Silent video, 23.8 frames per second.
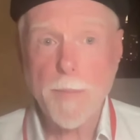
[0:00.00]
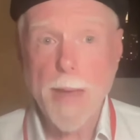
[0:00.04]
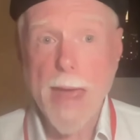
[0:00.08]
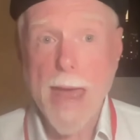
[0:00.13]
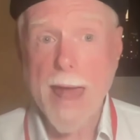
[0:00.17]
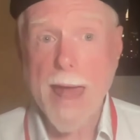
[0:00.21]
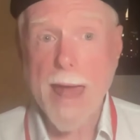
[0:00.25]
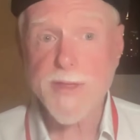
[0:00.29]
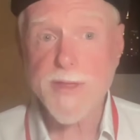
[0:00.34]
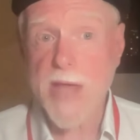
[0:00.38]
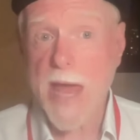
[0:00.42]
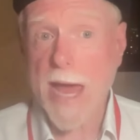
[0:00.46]

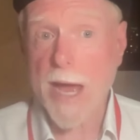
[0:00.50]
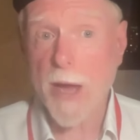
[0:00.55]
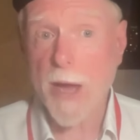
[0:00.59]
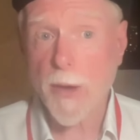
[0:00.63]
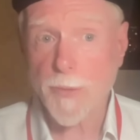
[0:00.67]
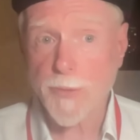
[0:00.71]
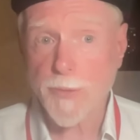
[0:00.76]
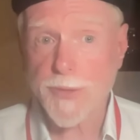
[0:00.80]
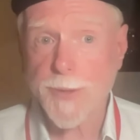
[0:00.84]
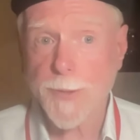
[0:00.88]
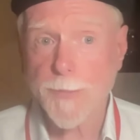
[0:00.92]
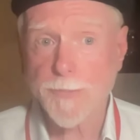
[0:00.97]
paths
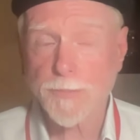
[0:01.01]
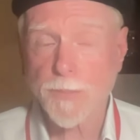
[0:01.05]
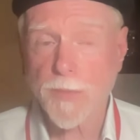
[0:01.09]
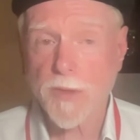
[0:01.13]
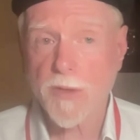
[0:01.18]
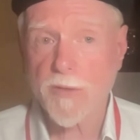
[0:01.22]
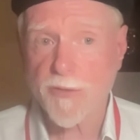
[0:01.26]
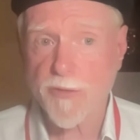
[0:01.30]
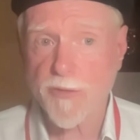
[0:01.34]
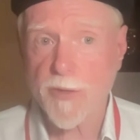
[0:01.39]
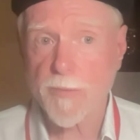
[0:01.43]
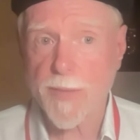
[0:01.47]
out
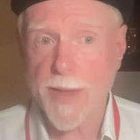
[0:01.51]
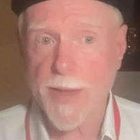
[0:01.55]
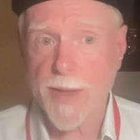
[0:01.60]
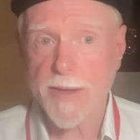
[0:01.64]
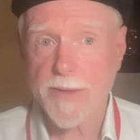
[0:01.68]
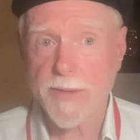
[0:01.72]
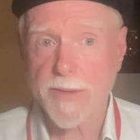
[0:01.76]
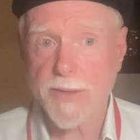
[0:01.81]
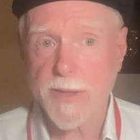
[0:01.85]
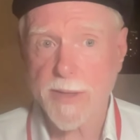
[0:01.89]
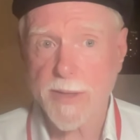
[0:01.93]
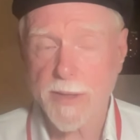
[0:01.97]
from
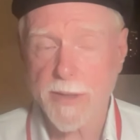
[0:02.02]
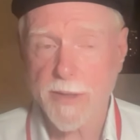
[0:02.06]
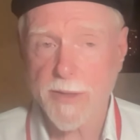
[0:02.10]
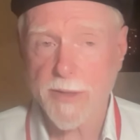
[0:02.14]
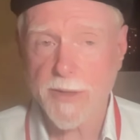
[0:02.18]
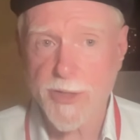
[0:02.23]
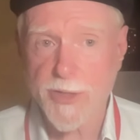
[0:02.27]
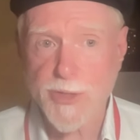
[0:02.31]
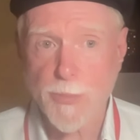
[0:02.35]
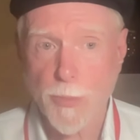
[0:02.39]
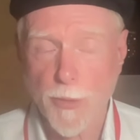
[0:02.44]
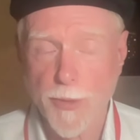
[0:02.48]
that
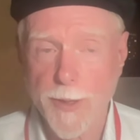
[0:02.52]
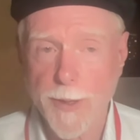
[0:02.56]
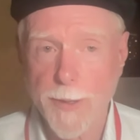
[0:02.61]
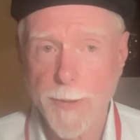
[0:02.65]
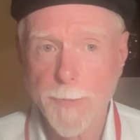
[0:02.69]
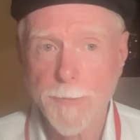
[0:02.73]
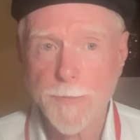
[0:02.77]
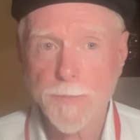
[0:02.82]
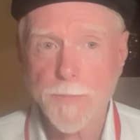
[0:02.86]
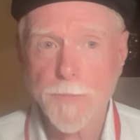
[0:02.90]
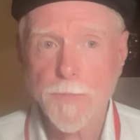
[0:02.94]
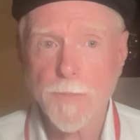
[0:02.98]
this
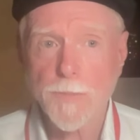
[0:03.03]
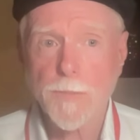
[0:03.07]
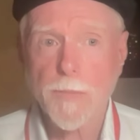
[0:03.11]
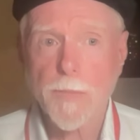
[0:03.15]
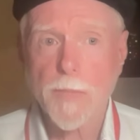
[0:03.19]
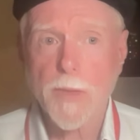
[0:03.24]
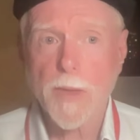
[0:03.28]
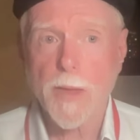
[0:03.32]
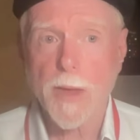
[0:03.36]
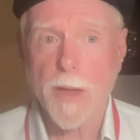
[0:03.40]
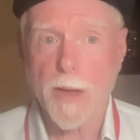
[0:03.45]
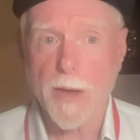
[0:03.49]
morning
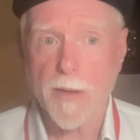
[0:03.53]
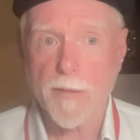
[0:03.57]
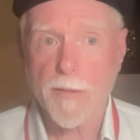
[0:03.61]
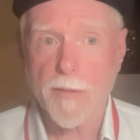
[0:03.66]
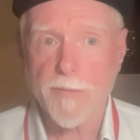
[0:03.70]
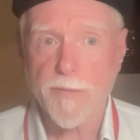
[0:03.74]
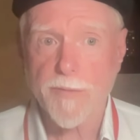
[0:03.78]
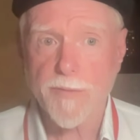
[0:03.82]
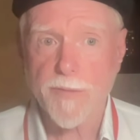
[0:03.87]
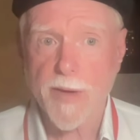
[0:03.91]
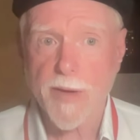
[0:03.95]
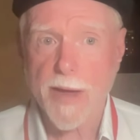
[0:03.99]

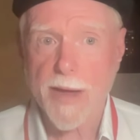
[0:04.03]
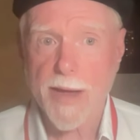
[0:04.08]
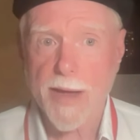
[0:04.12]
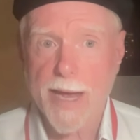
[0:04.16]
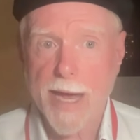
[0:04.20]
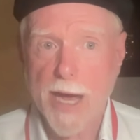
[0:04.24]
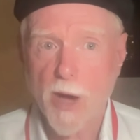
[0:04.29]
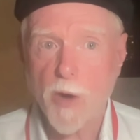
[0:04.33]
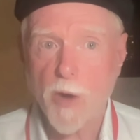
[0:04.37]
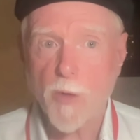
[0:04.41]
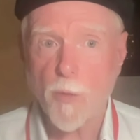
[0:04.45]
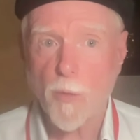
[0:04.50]
of
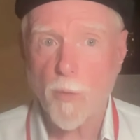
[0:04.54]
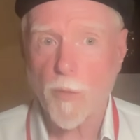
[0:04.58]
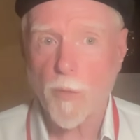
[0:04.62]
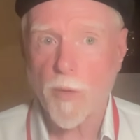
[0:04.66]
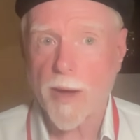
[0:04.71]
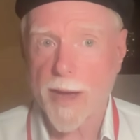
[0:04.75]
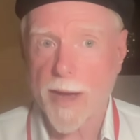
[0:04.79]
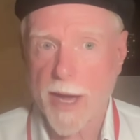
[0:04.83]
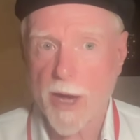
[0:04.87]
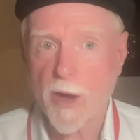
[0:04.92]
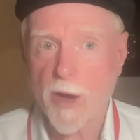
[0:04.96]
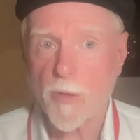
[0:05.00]

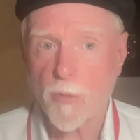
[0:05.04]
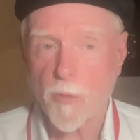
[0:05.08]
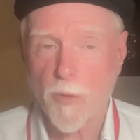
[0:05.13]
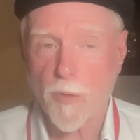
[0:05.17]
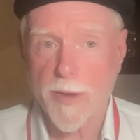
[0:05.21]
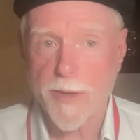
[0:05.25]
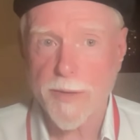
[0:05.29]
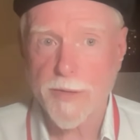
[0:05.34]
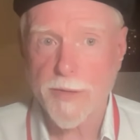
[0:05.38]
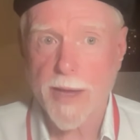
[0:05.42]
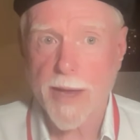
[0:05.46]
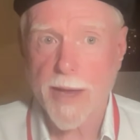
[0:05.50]
how
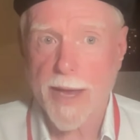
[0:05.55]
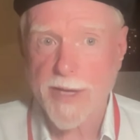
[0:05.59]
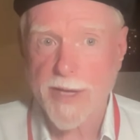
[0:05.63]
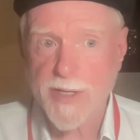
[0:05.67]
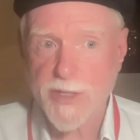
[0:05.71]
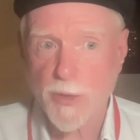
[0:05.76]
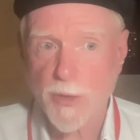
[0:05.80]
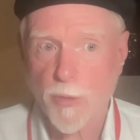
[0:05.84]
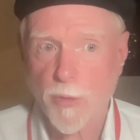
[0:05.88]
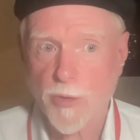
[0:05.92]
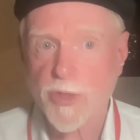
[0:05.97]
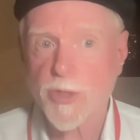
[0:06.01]
one,
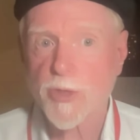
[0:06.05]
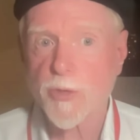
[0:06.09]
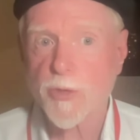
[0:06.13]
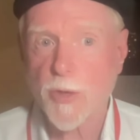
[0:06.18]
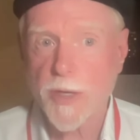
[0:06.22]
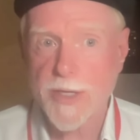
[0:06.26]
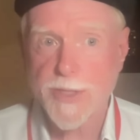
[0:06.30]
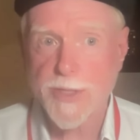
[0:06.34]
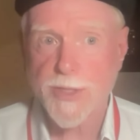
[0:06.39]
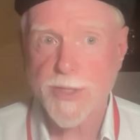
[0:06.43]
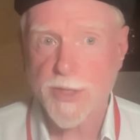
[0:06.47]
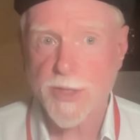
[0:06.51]
as it were,
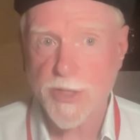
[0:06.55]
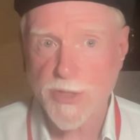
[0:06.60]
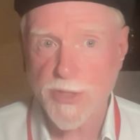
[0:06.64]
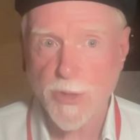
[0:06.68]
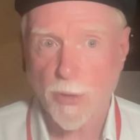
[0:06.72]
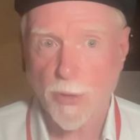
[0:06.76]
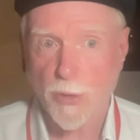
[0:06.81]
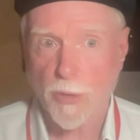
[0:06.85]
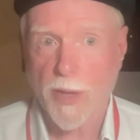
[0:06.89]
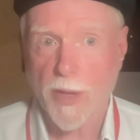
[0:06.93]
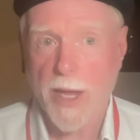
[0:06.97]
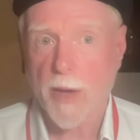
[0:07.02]
treats the
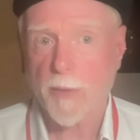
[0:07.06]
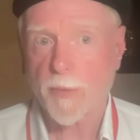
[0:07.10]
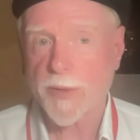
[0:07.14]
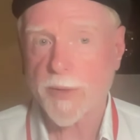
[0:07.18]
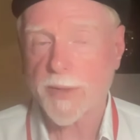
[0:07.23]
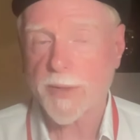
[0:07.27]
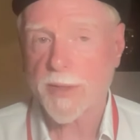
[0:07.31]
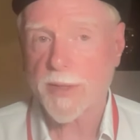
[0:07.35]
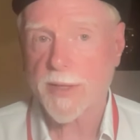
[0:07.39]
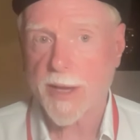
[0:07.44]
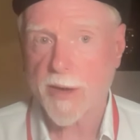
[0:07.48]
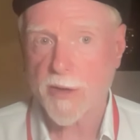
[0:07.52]
soul, how
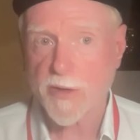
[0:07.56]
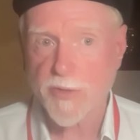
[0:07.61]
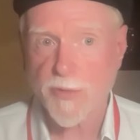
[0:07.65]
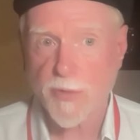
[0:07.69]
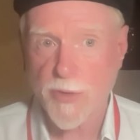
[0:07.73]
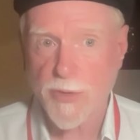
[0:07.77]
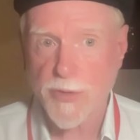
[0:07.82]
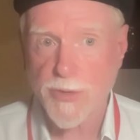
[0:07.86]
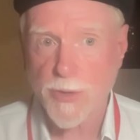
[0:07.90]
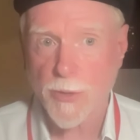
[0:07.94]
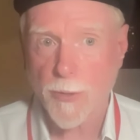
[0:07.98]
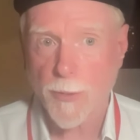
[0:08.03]
one cares
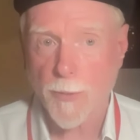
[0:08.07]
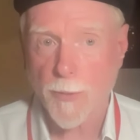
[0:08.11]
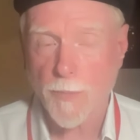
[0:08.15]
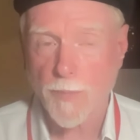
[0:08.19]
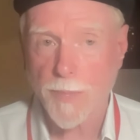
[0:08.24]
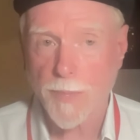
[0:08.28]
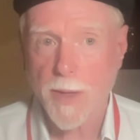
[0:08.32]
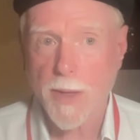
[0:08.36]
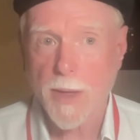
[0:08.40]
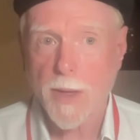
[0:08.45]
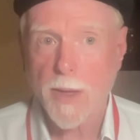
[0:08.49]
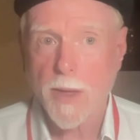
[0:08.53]
for the
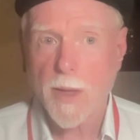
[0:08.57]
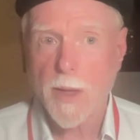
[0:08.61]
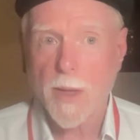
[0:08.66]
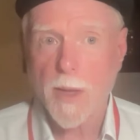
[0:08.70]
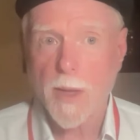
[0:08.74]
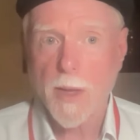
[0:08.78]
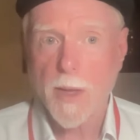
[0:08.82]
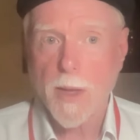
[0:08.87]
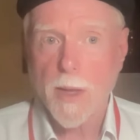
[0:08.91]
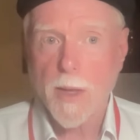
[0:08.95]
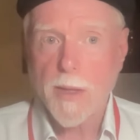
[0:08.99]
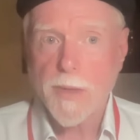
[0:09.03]
soul.
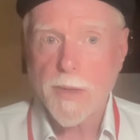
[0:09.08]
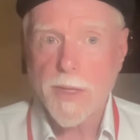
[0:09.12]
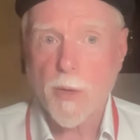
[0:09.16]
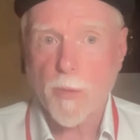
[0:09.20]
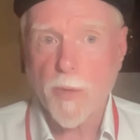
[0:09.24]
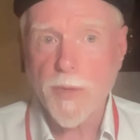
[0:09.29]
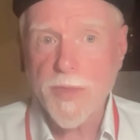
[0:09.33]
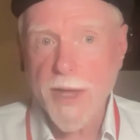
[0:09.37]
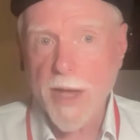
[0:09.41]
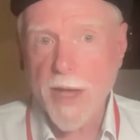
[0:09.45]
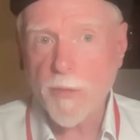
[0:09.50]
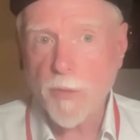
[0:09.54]
Now,
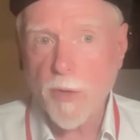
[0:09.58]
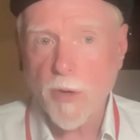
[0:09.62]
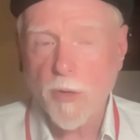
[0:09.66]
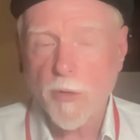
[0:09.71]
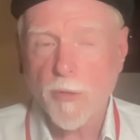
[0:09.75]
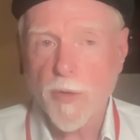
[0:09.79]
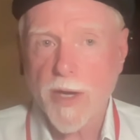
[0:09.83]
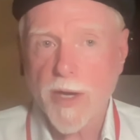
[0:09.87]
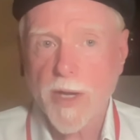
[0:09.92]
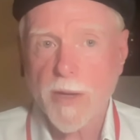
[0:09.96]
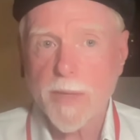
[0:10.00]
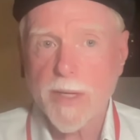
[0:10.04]
one thing I
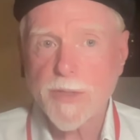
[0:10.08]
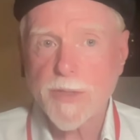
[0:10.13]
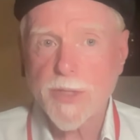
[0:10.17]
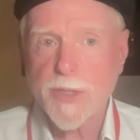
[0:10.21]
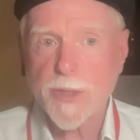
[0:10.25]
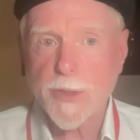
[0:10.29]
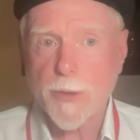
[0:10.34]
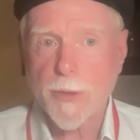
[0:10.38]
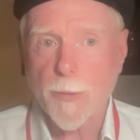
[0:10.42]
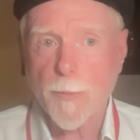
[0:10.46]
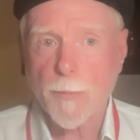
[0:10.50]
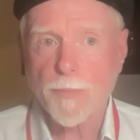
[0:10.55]
will
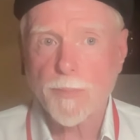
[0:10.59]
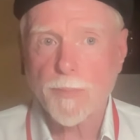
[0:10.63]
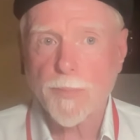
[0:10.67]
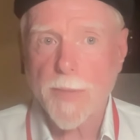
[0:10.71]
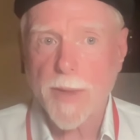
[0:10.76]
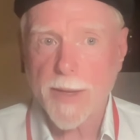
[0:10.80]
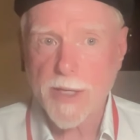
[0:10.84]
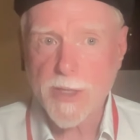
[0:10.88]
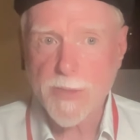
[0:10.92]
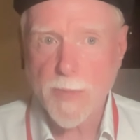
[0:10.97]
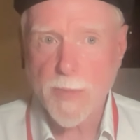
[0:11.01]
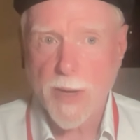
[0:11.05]
recommend to you
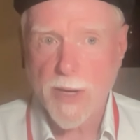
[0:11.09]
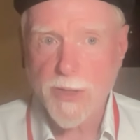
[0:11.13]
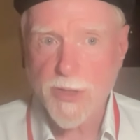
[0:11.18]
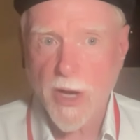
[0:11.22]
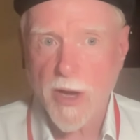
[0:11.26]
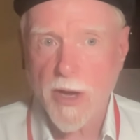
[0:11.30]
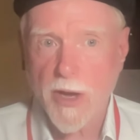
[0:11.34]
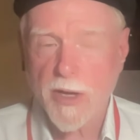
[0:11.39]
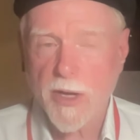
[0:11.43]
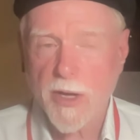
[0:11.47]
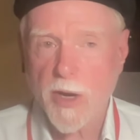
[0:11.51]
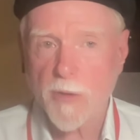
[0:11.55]
is my
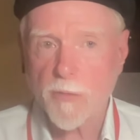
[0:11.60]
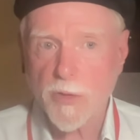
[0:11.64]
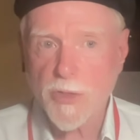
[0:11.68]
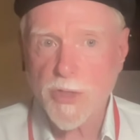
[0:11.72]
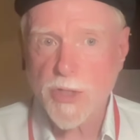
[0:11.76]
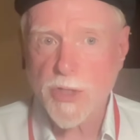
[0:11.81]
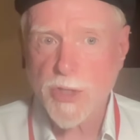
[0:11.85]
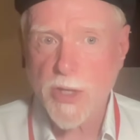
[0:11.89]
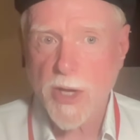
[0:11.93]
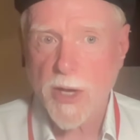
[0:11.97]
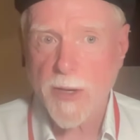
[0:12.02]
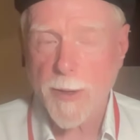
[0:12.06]
talk on
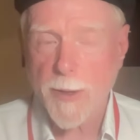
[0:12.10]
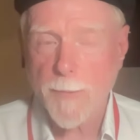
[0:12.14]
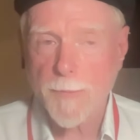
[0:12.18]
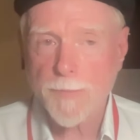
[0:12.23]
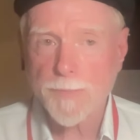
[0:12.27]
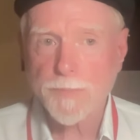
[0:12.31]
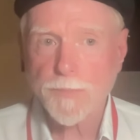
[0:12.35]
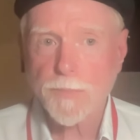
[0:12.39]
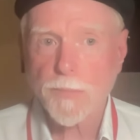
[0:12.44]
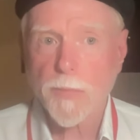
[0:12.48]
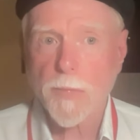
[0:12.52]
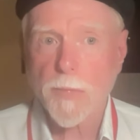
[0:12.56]
Rosh
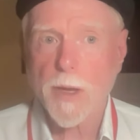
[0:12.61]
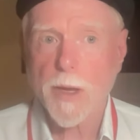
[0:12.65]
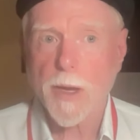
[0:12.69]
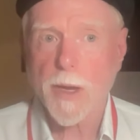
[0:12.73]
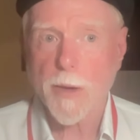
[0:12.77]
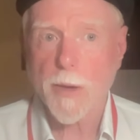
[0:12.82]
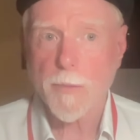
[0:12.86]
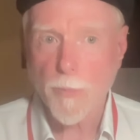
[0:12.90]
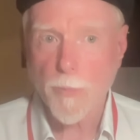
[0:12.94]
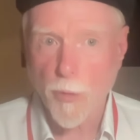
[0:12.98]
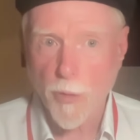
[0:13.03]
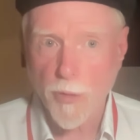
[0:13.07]
Hashanah
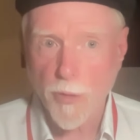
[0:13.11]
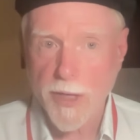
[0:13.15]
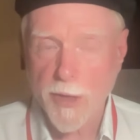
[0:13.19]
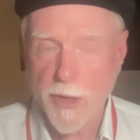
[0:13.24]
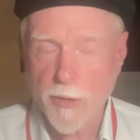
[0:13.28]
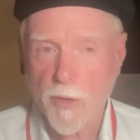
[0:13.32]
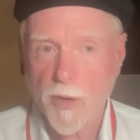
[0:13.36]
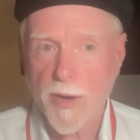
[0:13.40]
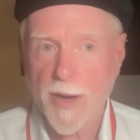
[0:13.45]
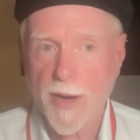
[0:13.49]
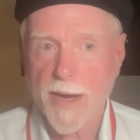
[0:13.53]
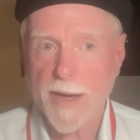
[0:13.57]

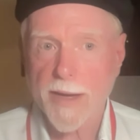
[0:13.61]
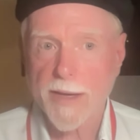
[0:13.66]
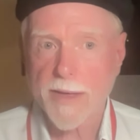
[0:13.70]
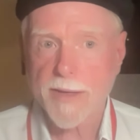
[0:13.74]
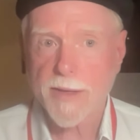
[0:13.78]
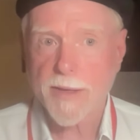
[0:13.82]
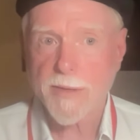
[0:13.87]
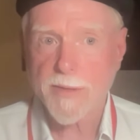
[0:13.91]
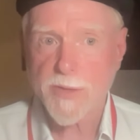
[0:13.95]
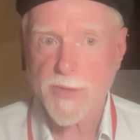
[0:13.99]
morning, where I